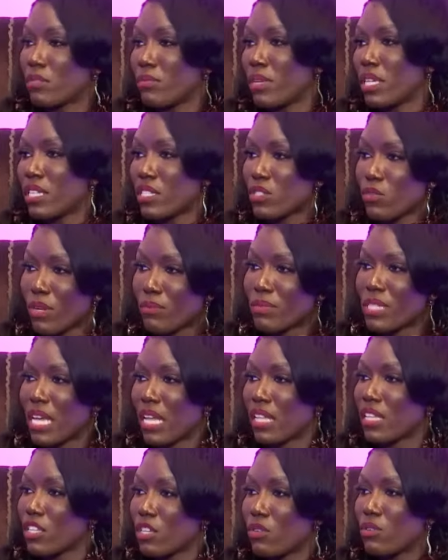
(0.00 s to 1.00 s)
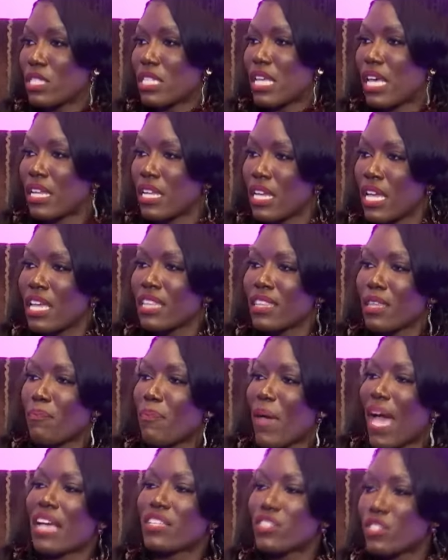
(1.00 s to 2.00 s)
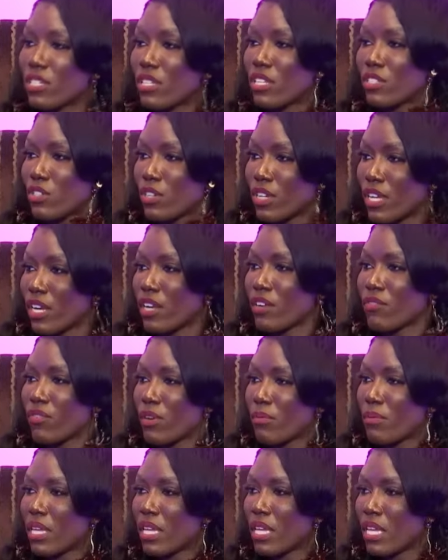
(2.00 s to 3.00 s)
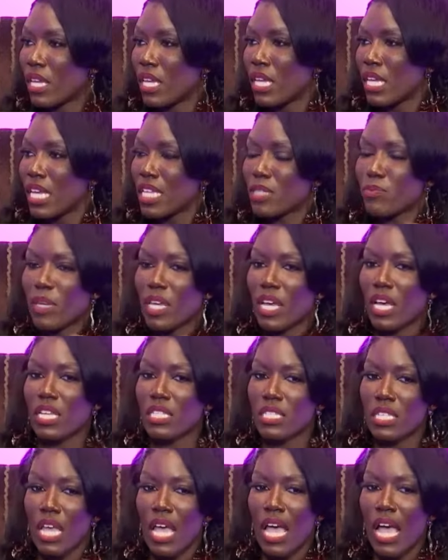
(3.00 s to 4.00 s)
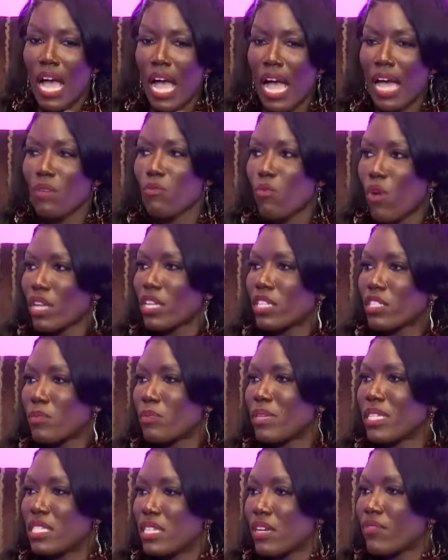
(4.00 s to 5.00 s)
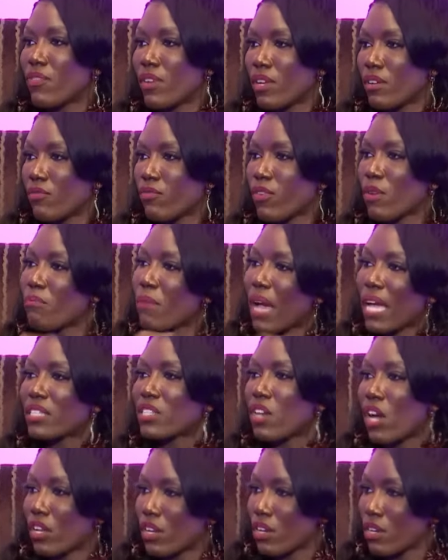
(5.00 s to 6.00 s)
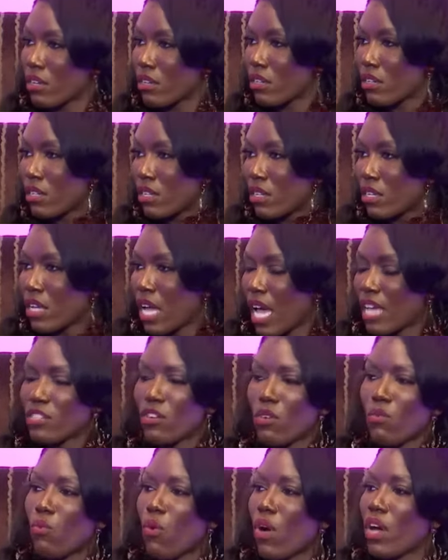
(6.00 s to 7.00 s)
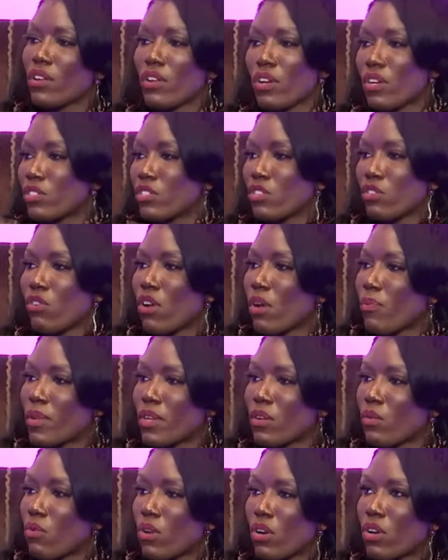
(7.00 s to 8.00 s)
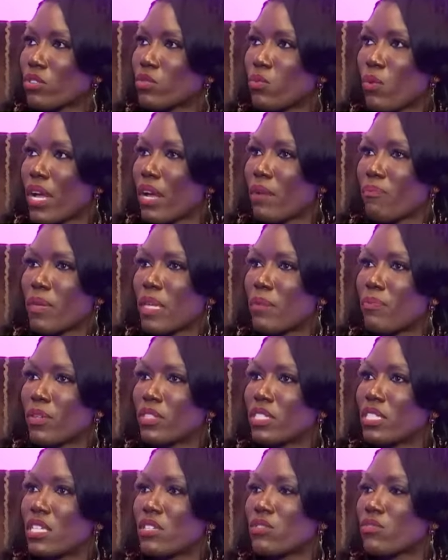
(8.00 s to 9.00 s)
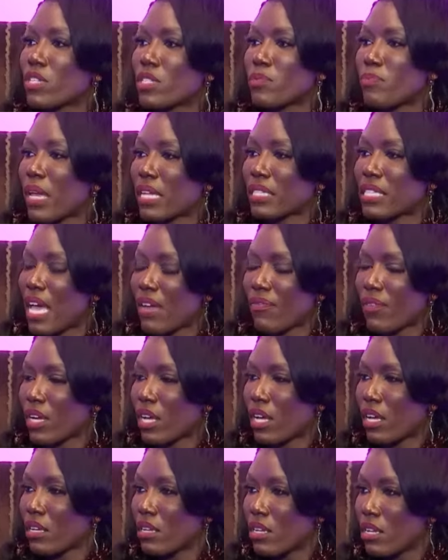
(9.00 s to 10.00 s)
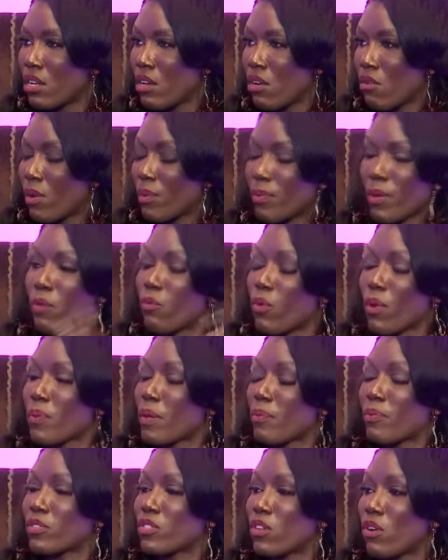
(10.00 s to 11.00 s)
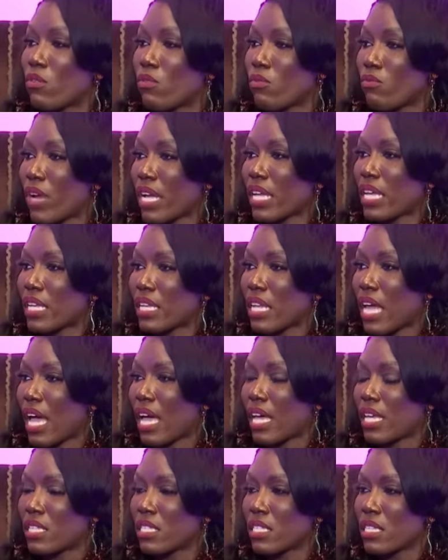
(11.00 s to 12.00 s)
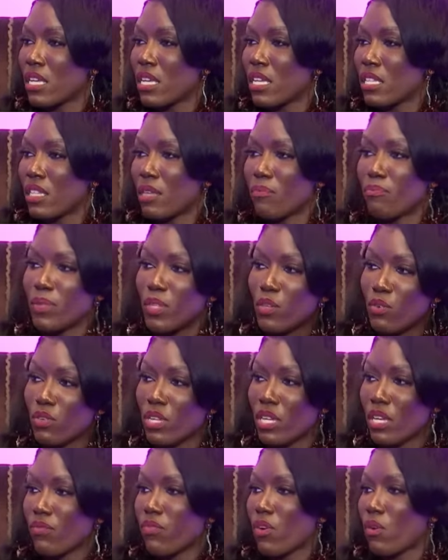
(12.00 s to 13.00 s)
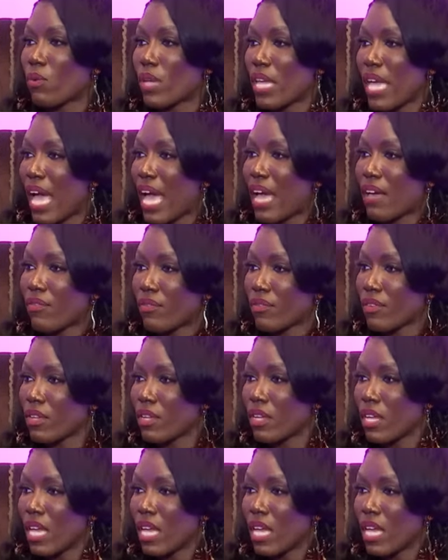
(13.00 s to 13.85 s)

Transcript: to me that's what i'm telling you is that the passion that you're hearing from me is because i want it to be different from my daughter i don't want her to grow up in a world where people disrespect africa where people don't recognize the beauty of what we have.